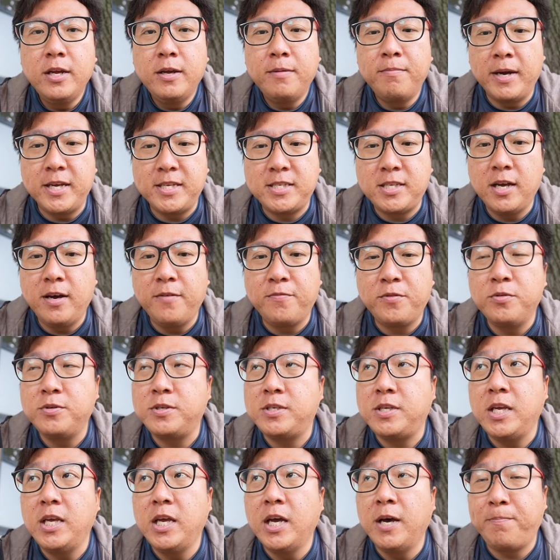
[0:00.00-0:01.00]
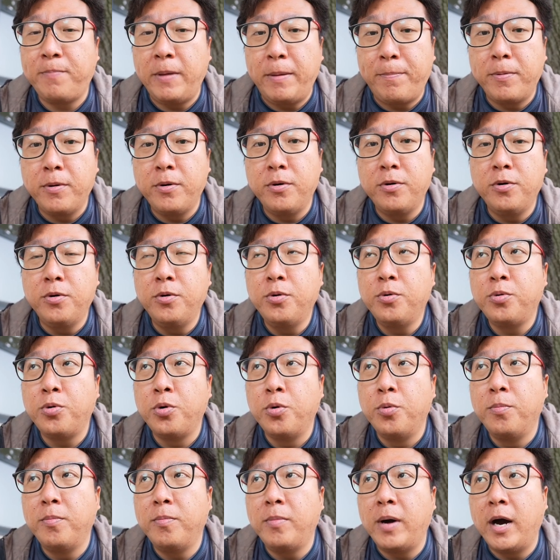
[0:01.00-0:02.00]
Myself, to see people
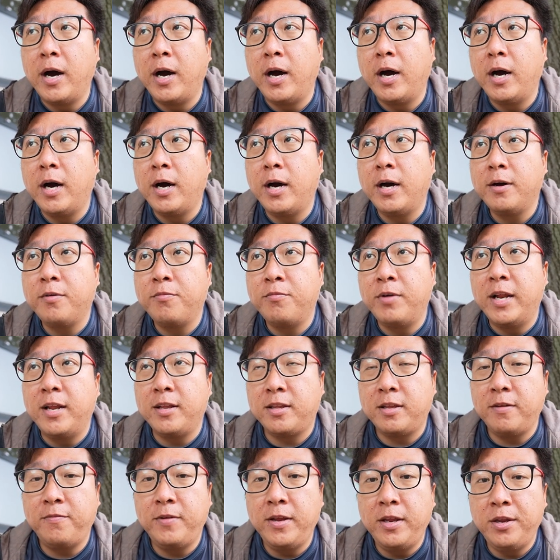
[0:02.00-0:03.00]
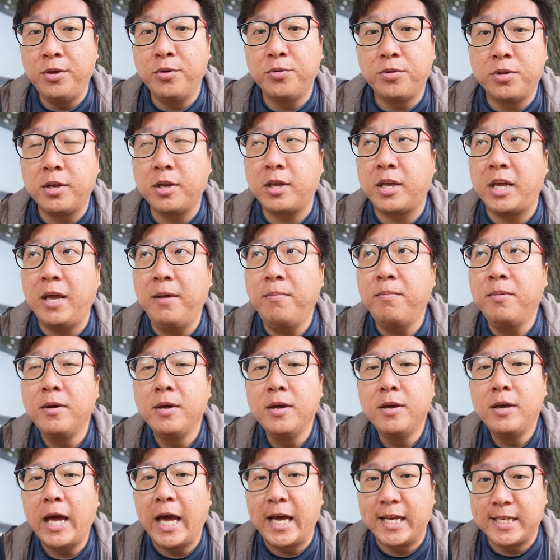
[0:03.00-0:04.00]
whom are relatively new to the game
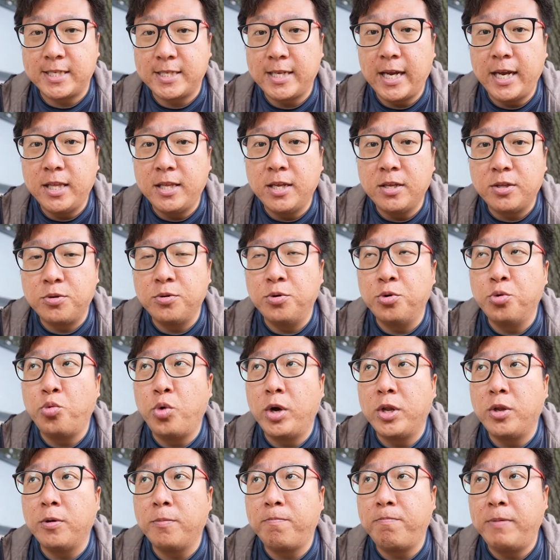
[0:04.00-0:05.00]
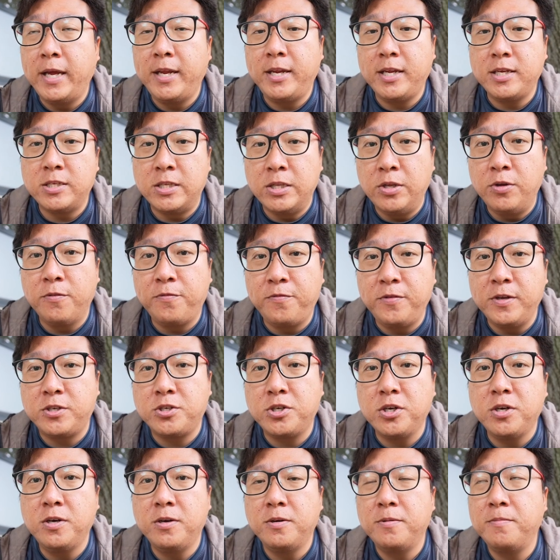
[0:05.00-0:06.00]
excited to want to play this new
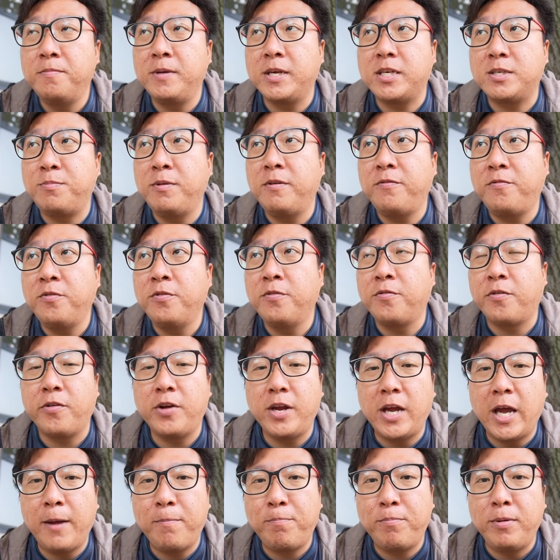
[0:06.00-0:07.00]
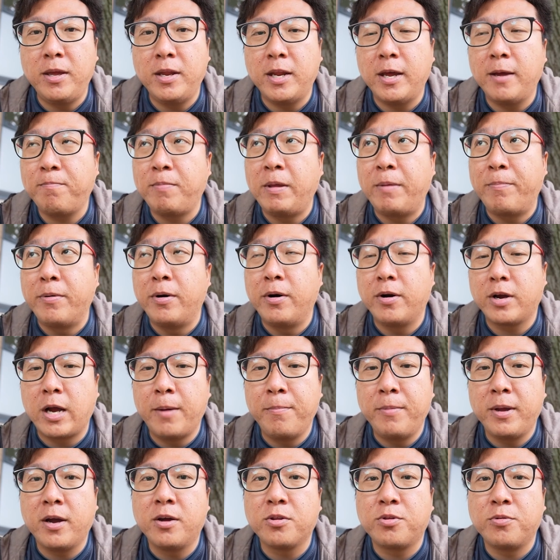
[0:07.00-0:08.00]
feature makes me feel very happy that people are
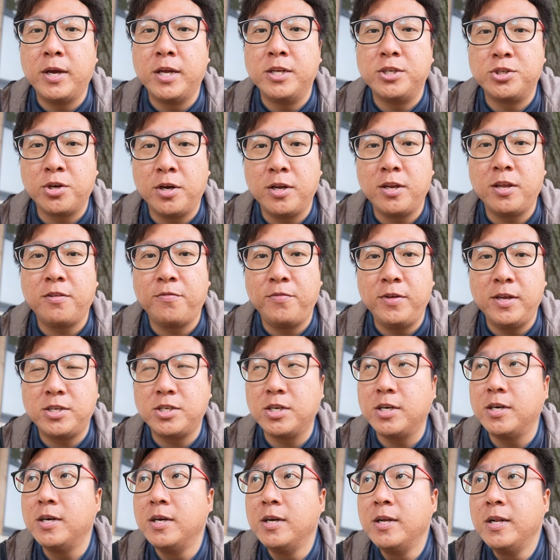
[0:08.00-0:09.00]
coming out to enjoy this feature.